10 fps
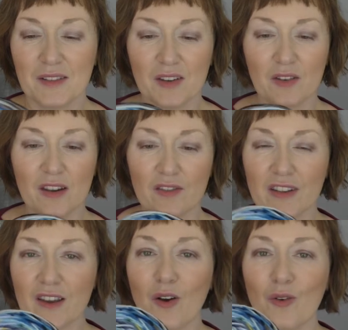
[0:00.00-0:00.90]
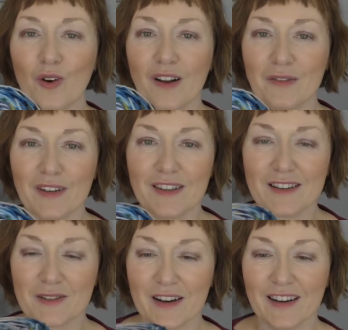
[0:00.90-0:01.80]
you can't really go wrong with
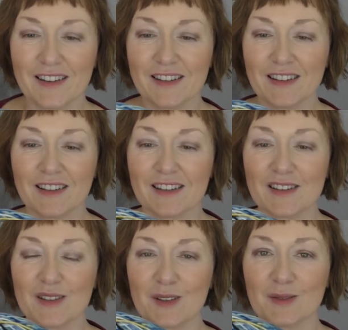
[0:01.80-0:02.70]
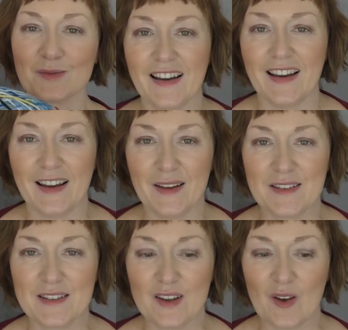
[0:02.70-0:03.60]
this, right?
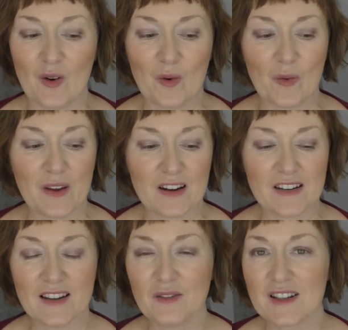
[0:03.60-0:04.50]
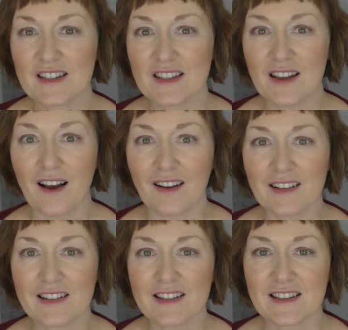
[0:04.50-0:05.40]
So we are done with
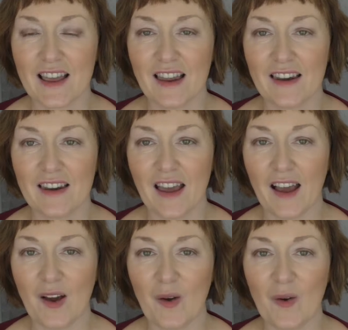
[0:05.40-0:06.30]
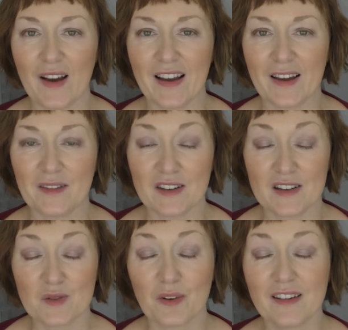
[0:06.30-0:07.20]
socks, and now
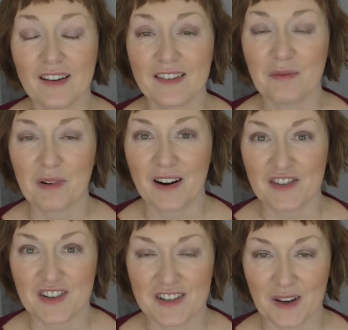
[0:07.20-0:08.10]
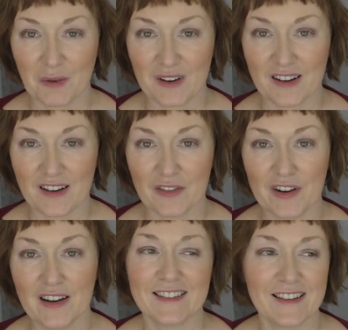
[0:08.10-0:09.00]
there's one other project I want to
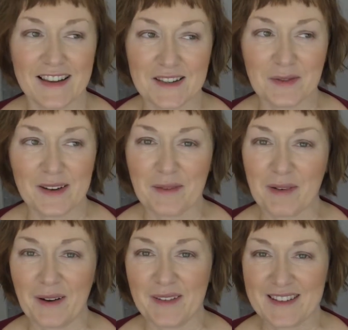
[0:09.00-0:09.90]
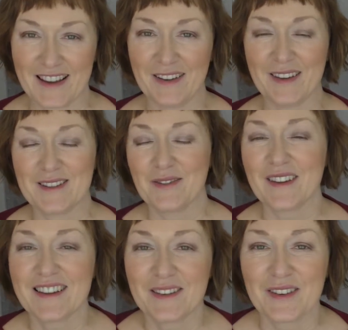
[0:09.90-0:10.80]
cover. The last one, I promise. It
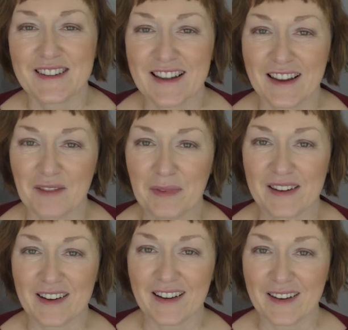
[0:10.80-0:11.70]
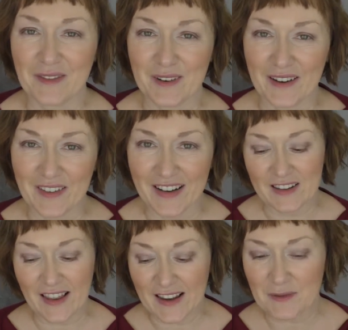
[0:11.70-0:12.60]
feels like I've been talking forever. The
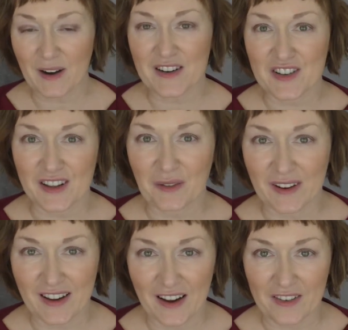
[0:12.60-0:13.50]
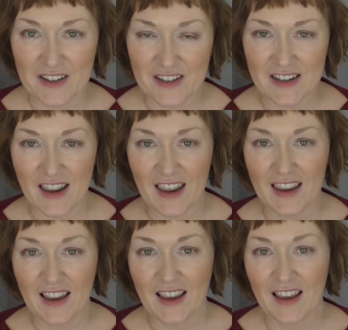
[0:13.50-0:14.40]
last project I want to cover today